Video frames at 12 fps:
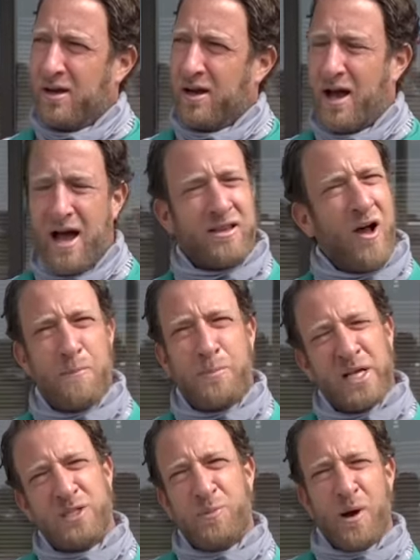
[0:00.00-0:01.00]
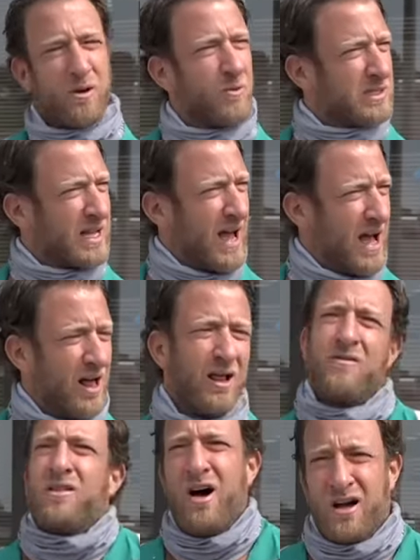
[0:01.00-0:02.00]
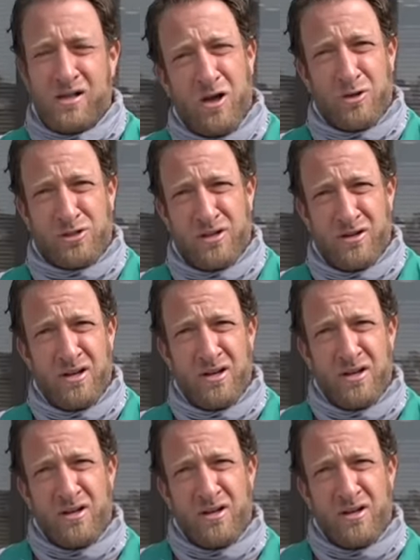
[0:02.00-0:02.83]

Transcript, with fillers: and I thought Pittsburgh was a hell of a lot closer